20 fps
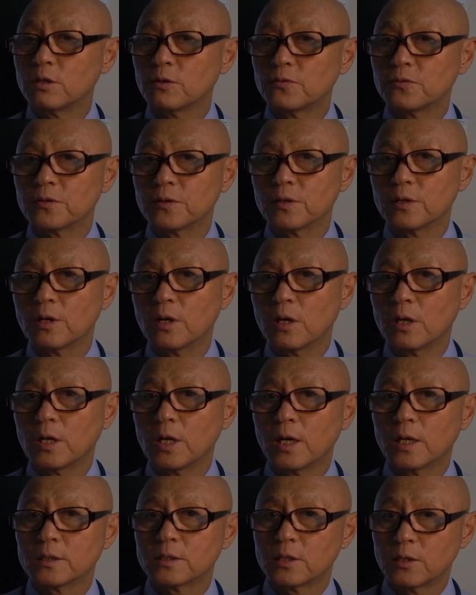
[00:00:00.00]
different
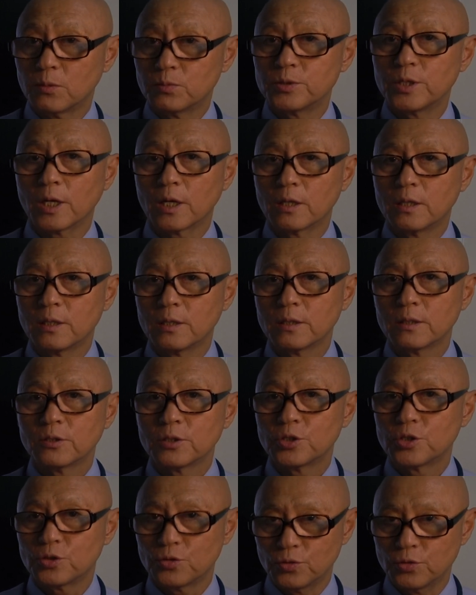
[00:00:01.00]
uh, subject
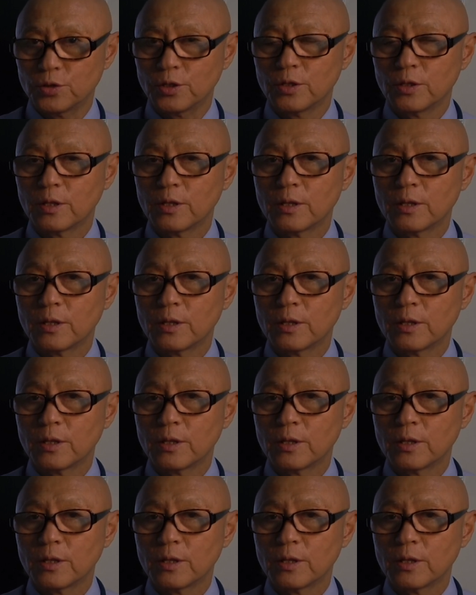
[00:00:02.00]
soon.